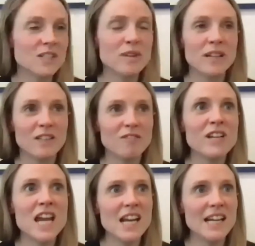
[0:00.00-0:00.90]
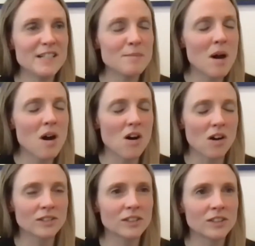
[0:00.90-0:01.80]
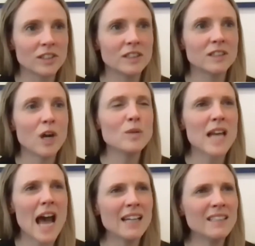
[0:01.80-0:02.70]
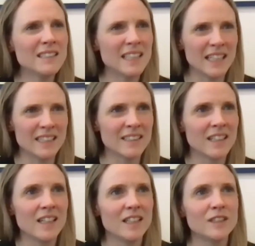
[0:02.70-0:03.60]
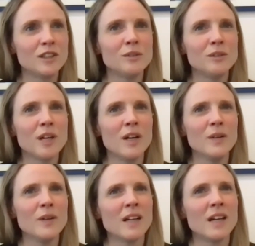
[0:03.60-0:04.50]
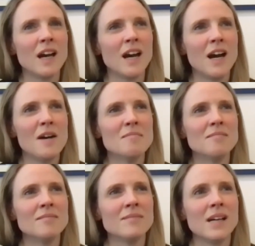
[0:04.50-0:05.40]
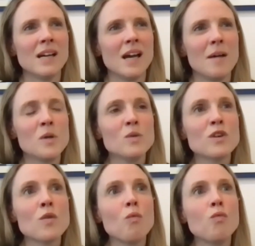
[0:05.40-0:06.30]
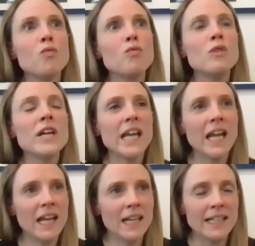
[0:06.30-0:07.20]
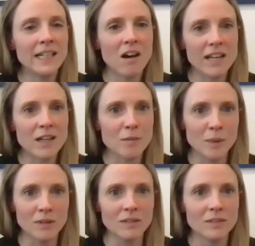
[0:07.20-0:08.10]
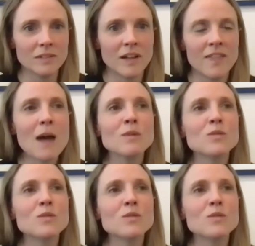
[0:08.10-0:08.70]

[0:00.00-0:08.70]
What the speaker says: really smart. She's so talented, Juno, but also really likable. And that was